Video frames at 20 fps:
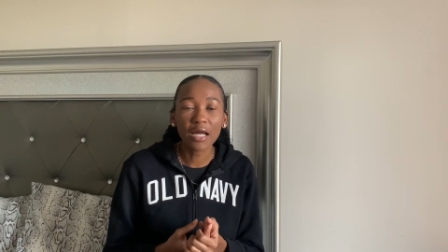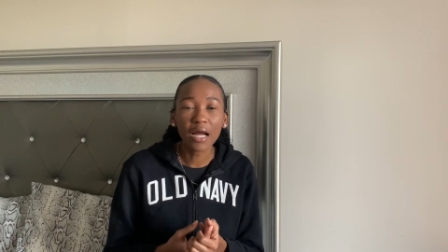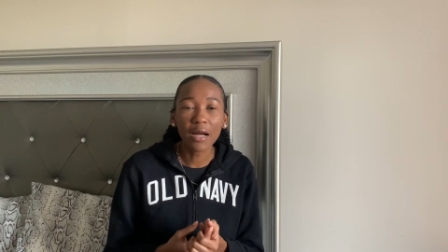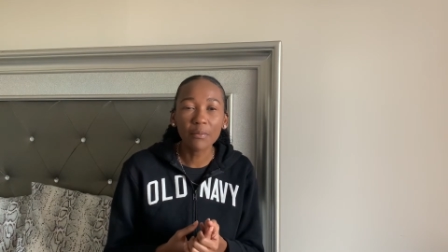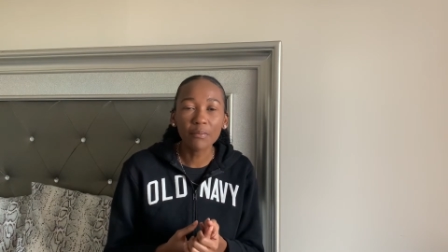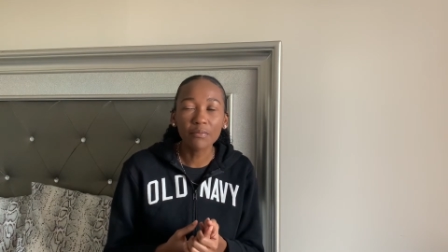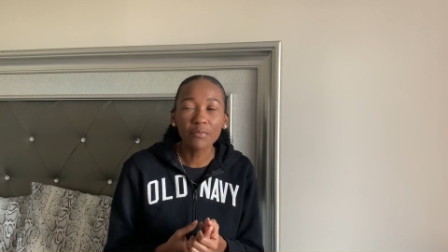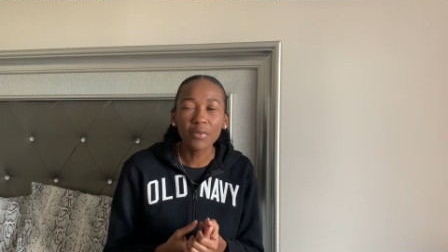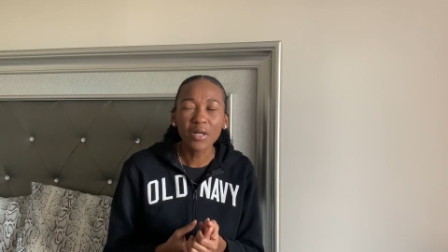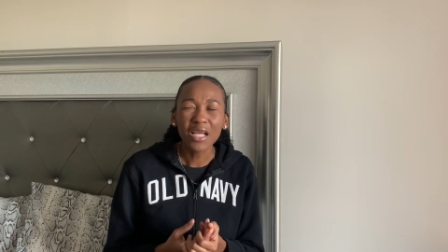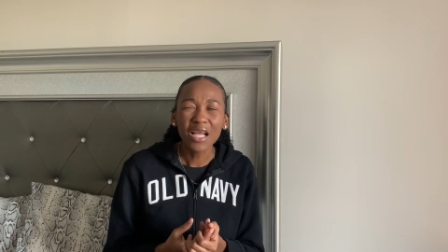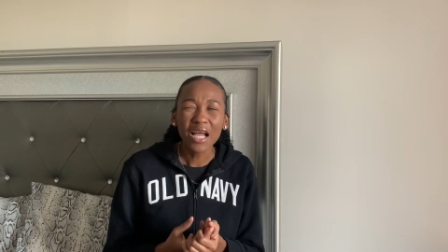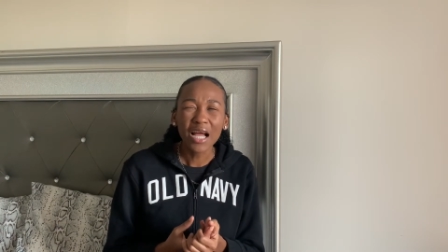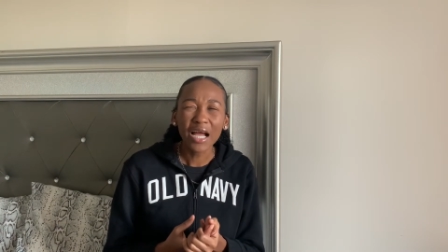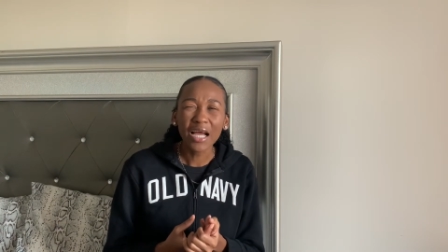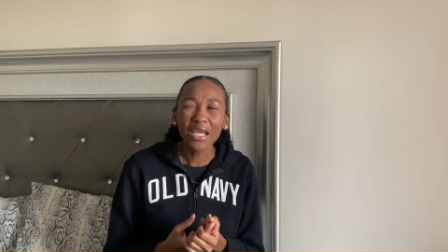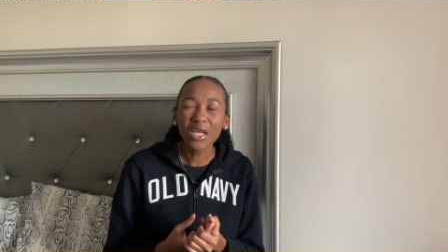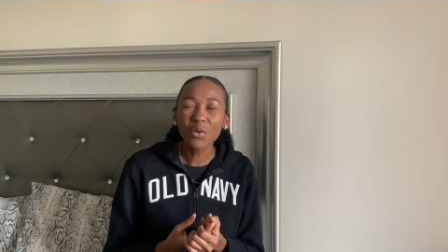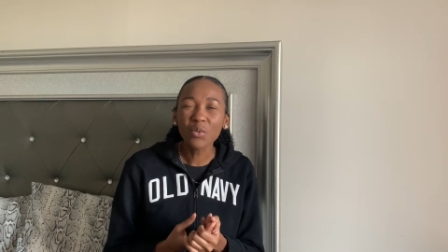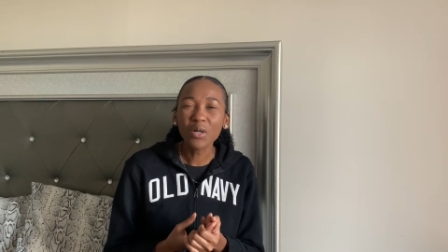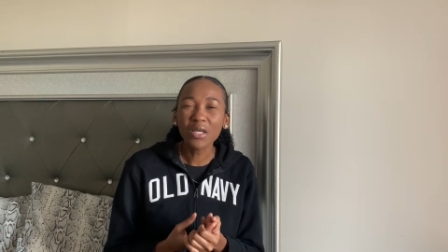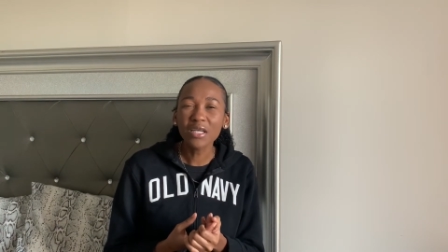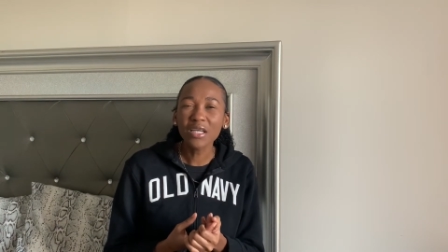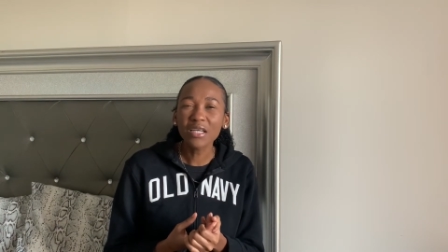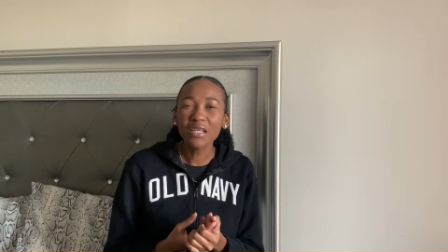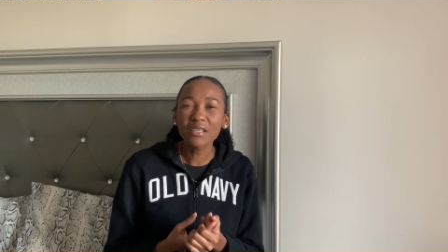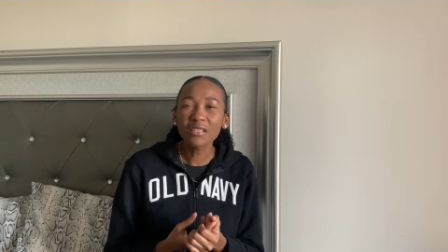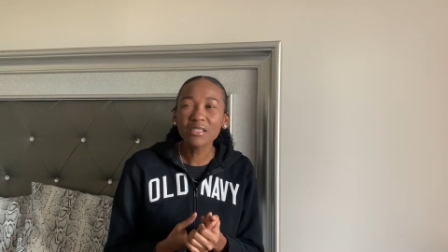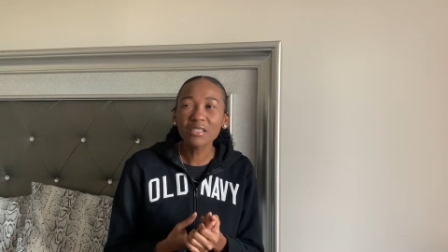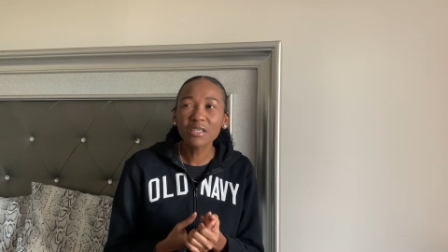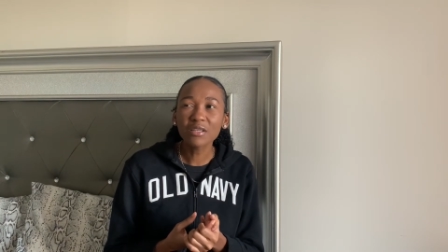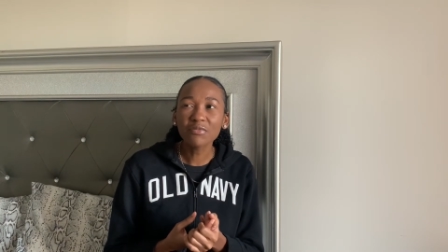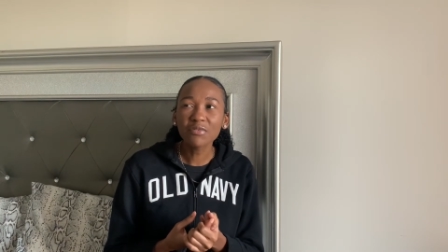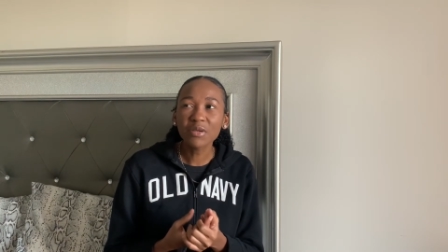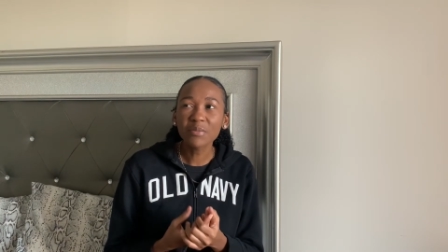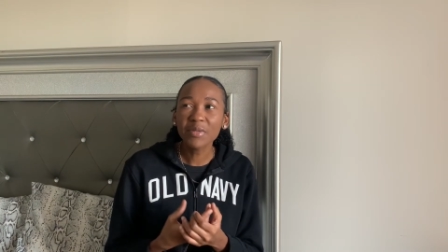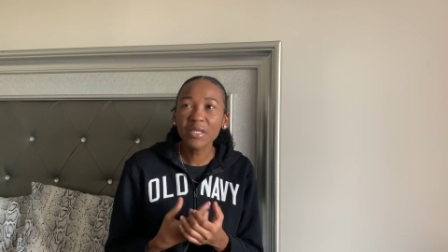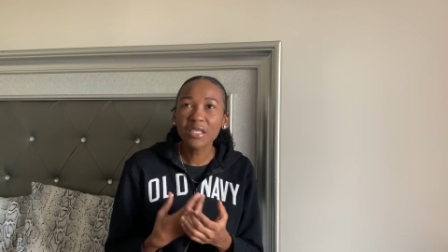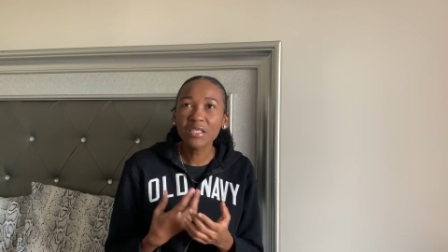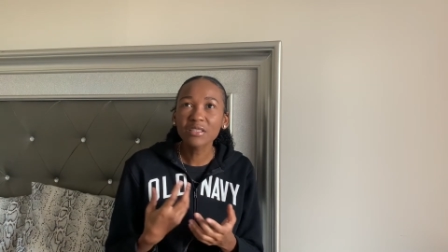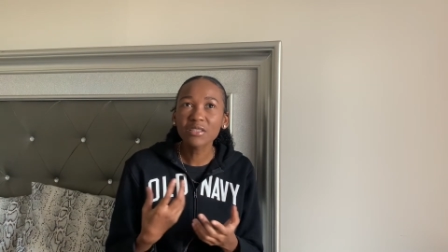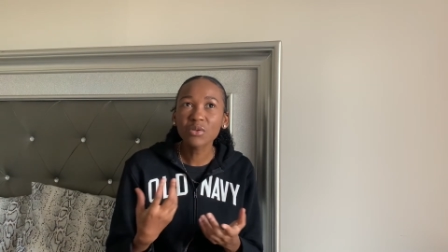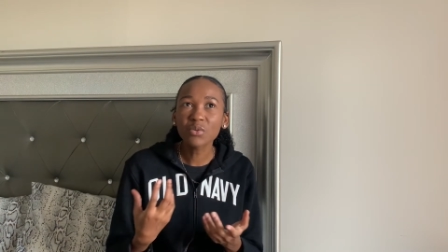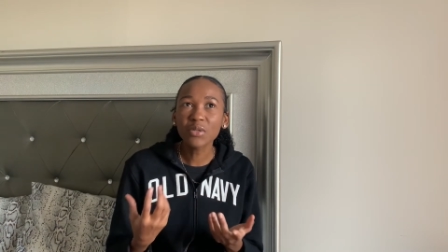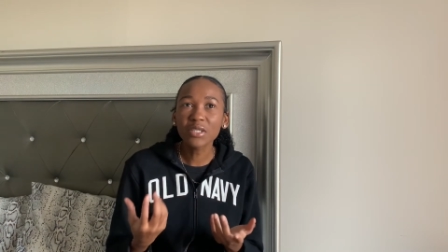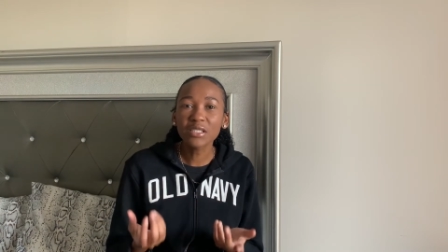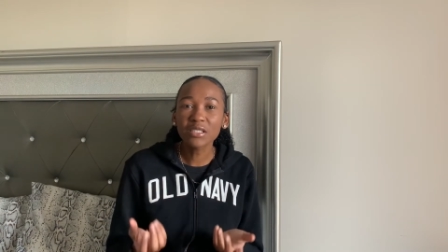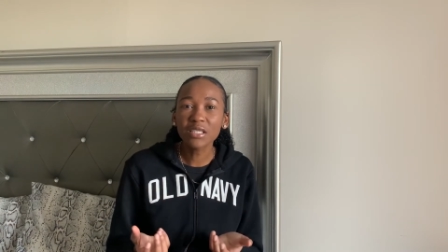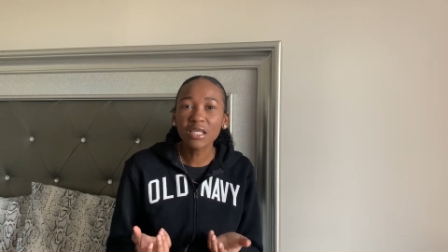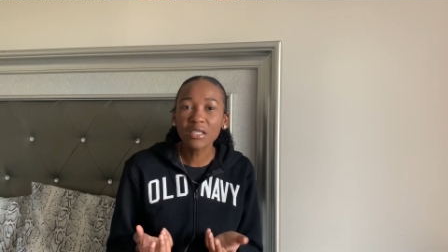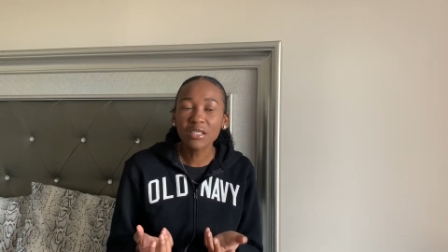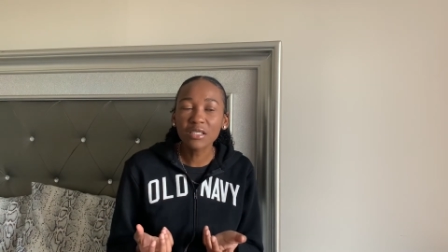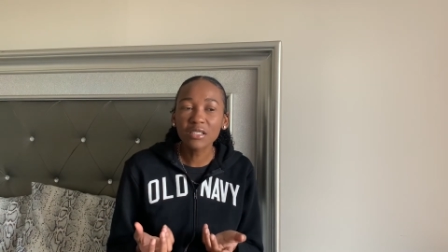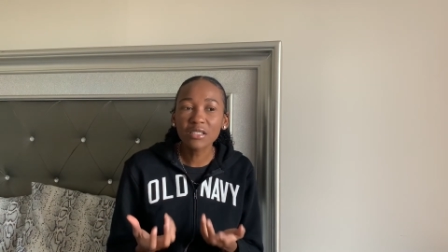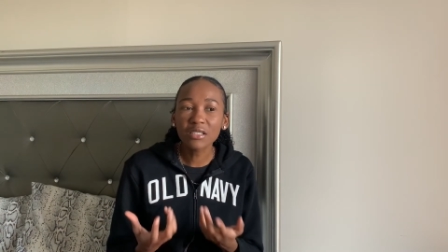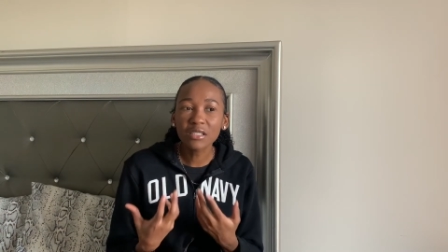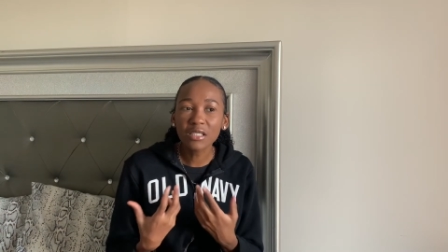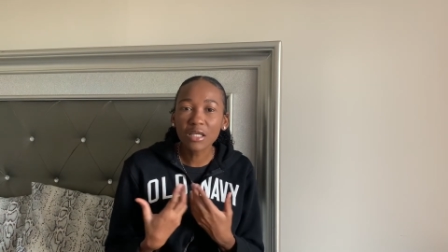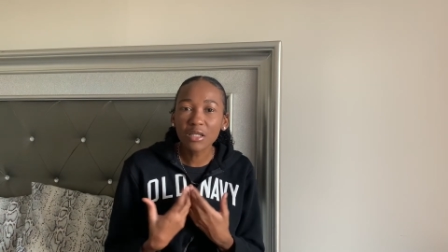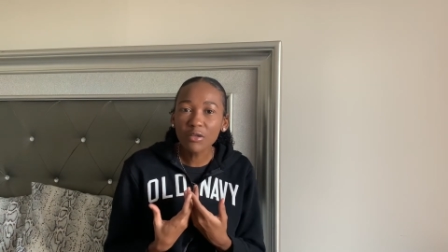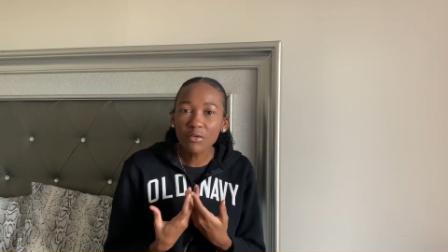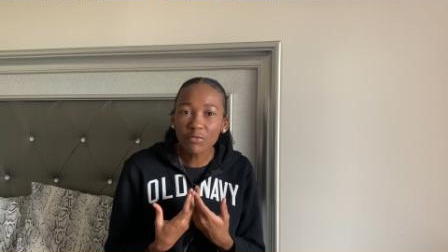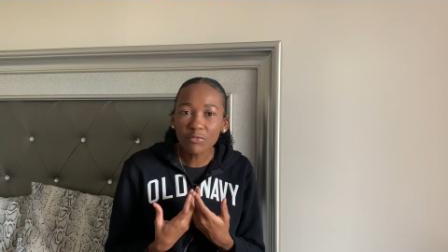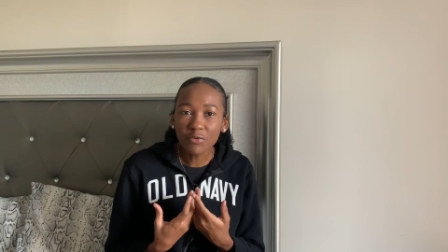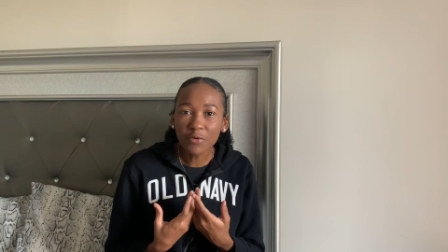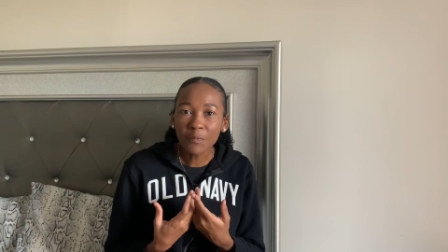happen and you wondering yourself you begin to question yourself